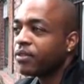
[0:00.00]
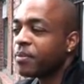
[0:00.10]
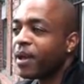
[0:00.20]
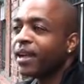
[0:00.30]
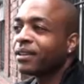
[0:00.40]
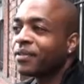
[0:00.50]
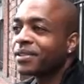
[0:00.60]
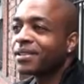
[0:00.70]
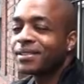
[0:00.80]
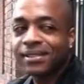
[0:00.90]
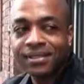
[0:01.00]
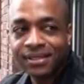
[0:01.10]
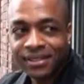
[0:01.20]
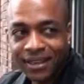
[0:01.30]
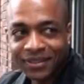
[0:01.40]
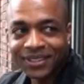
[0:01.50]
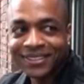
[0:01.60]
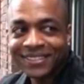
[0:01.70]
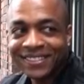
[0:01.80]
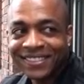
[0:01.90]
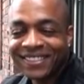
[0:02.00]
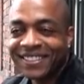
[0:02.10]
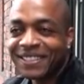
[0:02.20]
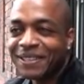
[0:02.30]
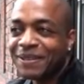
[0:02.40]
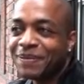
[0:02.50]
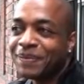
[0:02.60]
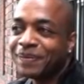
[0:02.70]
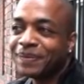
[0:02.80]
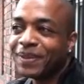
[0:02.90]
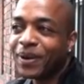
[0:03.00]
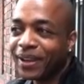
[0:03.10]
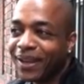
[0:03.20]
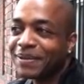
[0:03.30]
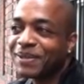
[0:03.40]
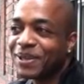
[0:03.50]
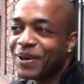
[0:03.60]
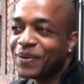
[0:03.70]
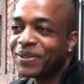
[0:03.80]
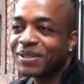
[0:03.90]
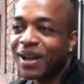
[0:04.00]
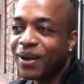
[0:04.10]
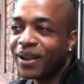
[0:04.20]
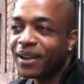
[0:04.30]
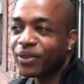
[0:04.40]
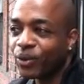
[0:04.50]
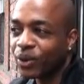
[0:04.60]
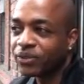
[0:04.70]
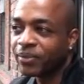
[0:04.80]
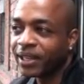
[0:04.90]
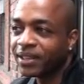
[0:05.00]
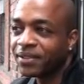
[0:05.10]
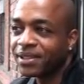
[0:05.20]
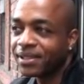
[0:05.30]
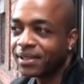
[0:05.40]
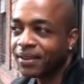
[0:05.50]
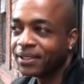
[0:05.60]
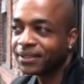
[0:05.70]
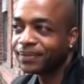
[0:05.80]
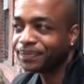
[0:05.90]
The Magnificent Seven. Okay, so this is how I got the role for Magnificent Seven.